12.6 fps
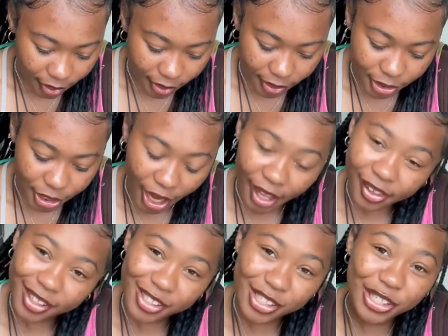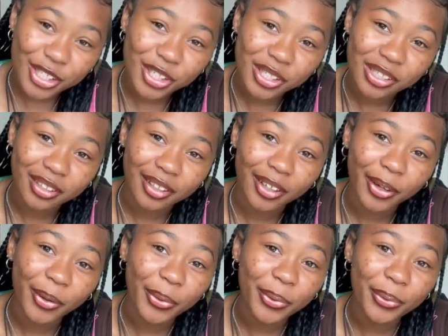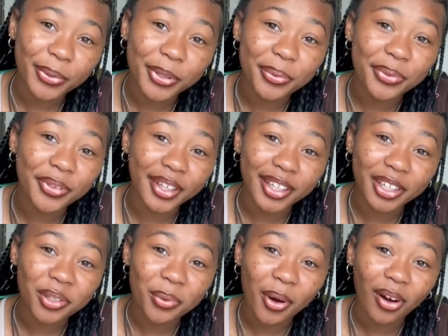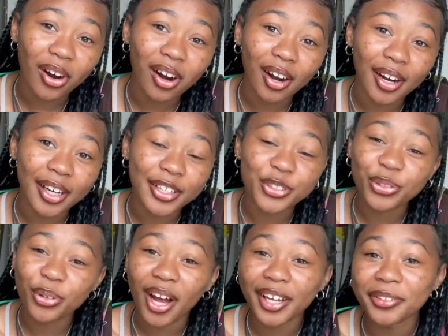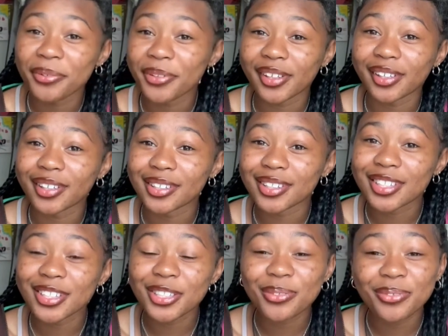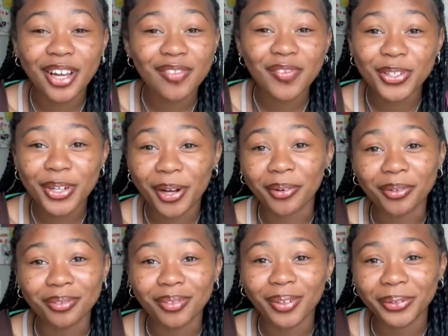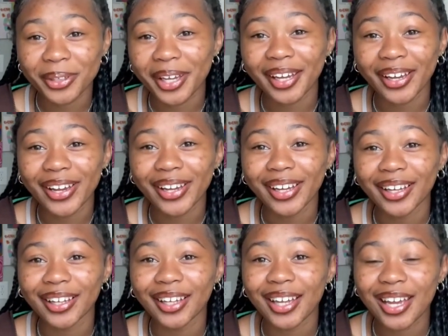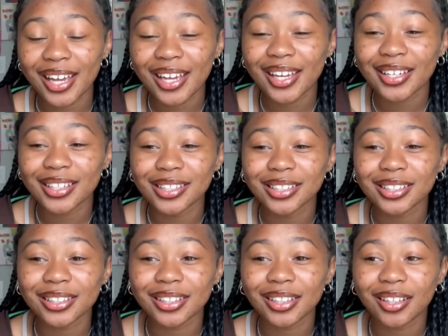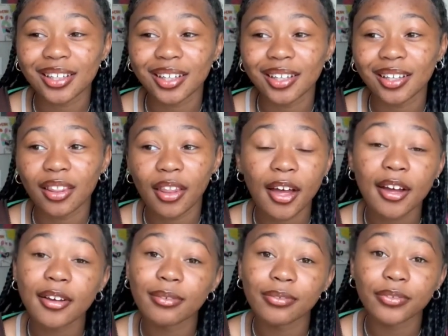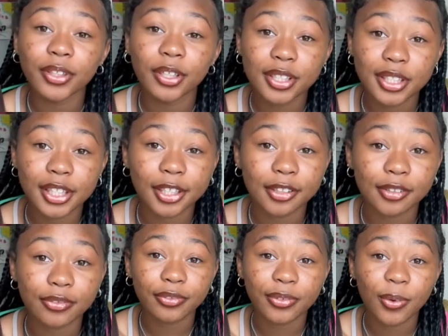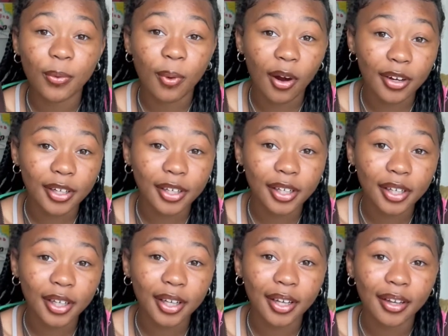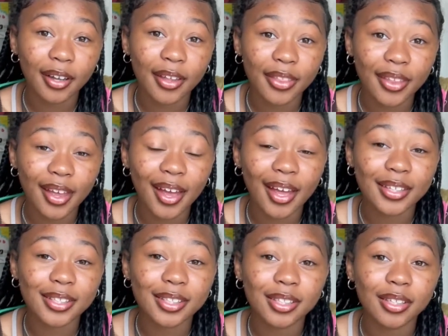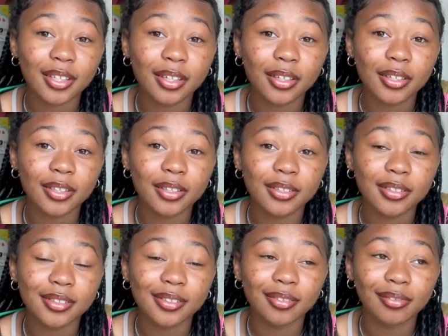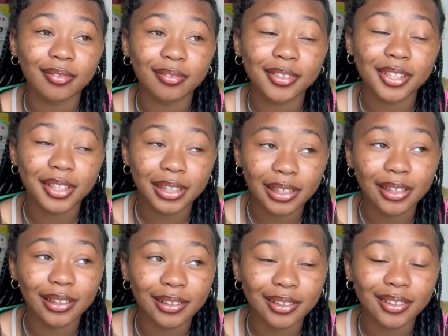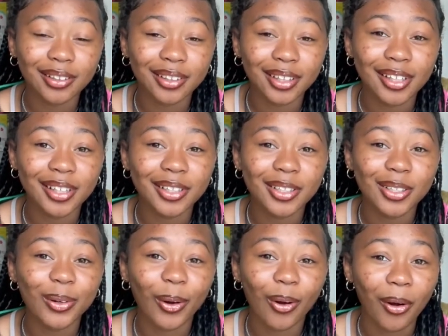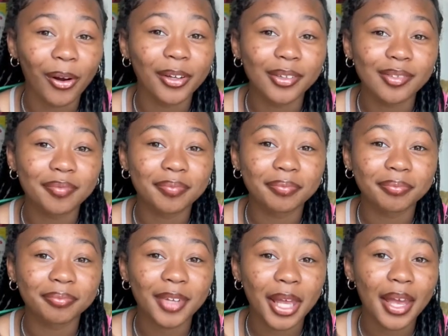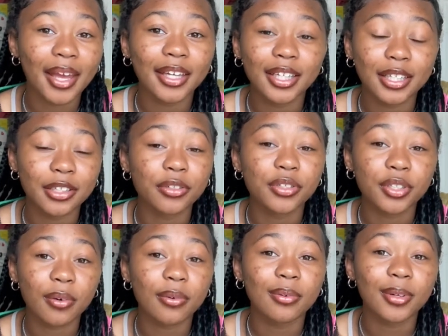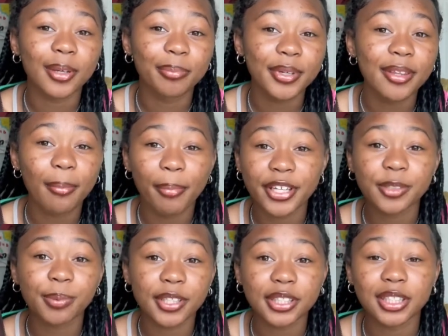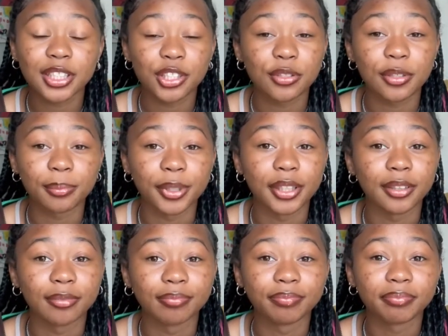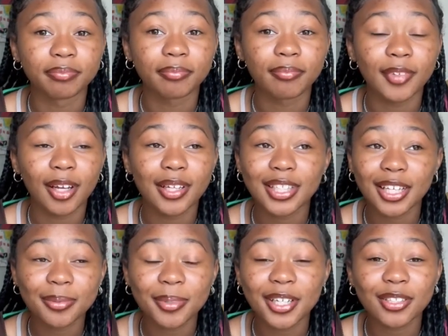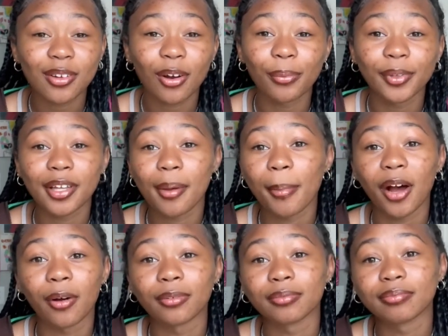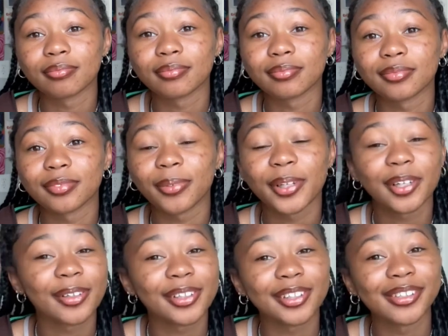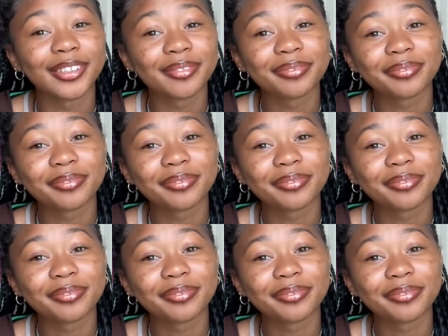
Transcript: challenge who you think you are and try new things, because you never know, okay? And love yourself. Water that seed in your heart, and in your soul, and be the best person that you can be, because that's what it's all really about. We're here to love.